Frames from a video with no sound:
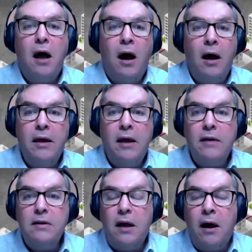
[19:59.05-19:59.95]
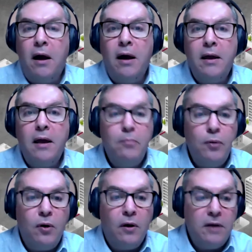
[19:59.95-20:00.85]
I can
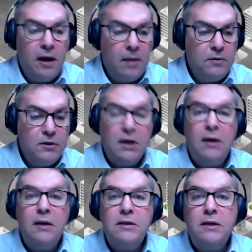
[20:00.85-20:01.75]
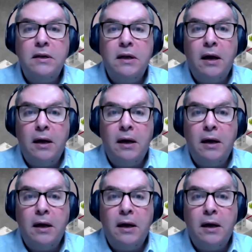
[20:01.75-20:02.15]
book on the app to say, listen,